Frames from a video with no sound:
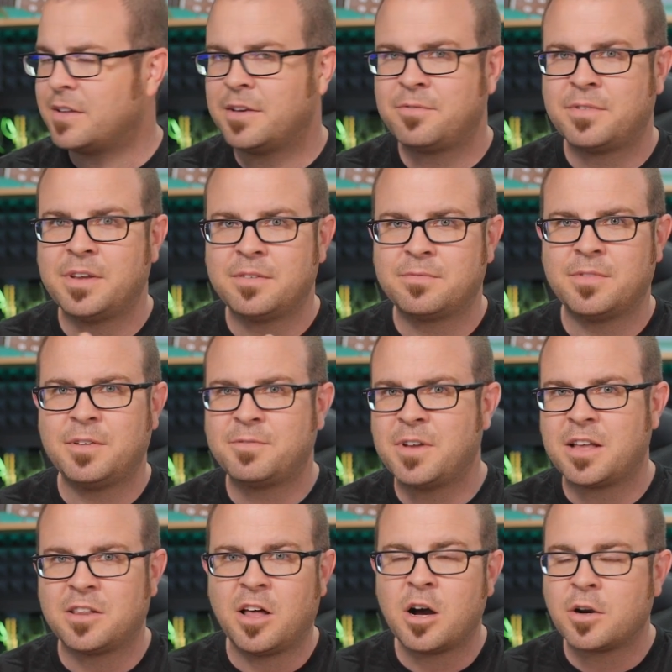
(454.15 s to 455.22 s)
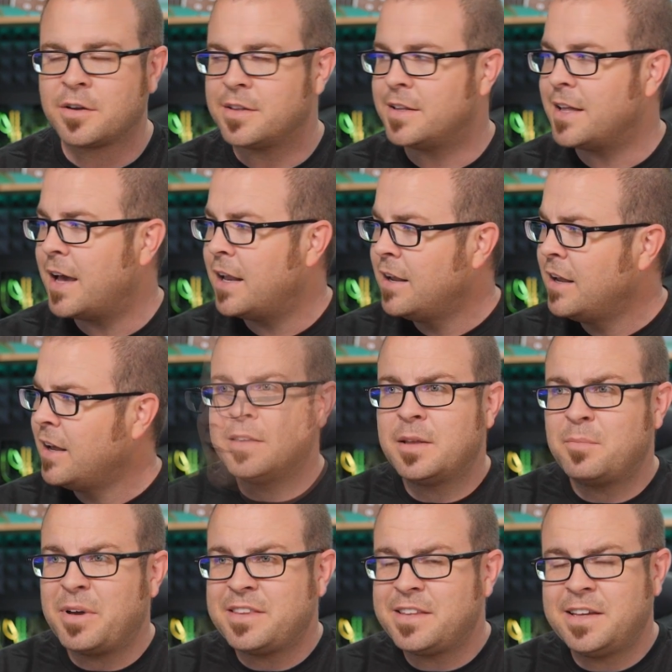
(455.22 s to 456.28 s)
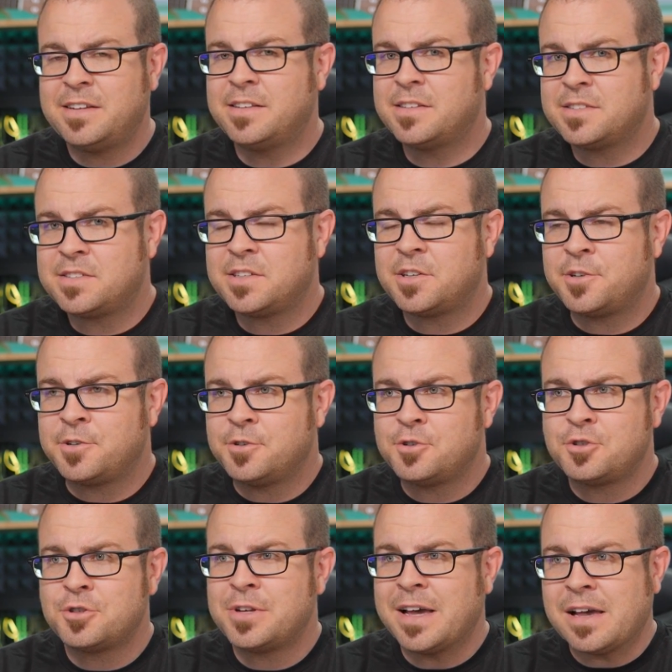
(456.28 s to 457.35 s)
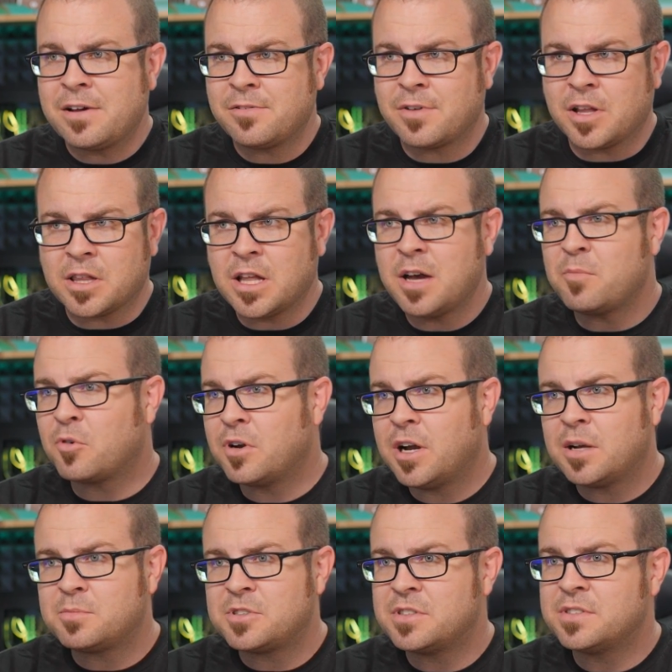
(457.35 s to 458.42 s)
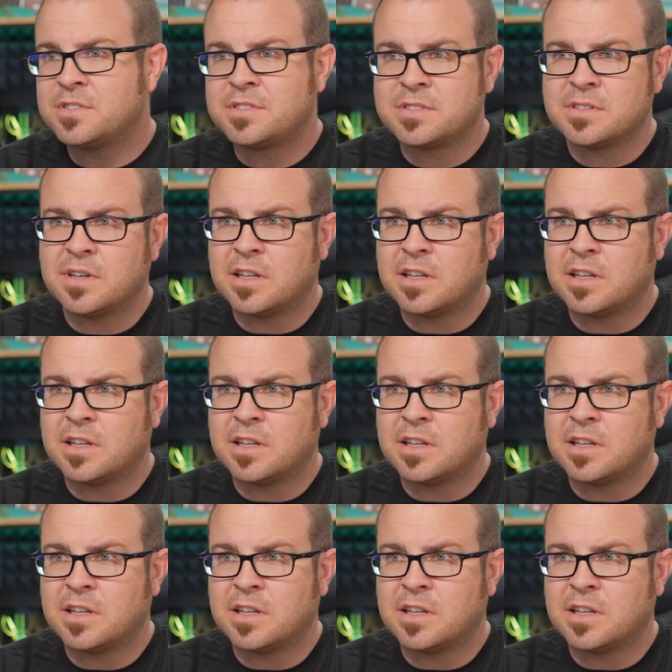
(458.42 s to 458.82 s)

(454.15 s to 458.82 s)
if not longer than that, then by the end of this year, you should have a lot more options,